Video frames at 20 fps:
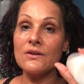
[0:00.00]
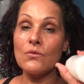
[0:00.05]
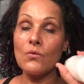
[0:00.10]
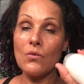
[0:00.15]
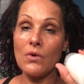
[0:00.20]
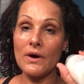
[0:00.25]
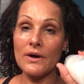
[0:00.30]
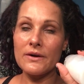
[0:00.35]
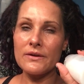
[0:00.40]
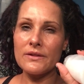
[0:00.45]

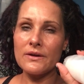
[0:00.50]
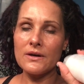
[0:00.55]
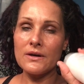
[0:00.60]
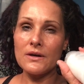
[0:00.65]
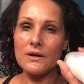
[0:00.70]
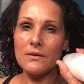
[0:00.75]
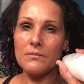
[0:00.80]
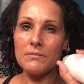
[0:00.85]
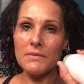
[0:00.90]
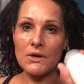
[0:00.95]
water,
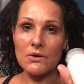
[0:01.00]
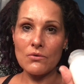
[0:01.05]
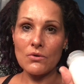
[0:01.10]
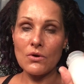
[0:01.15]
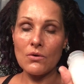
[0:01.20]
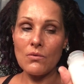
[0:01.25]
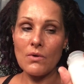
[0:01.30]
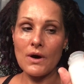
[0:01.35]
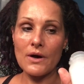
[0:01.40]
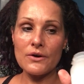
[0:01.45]
the
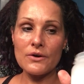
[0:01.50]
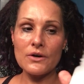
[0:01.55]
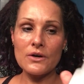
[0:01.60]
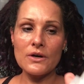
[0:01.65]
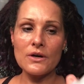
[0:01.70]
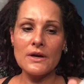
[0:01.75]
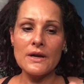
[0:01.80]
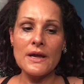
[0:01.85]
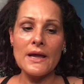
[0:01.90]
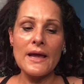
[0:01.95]
mineral
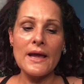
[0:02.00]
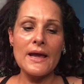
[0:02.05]
water,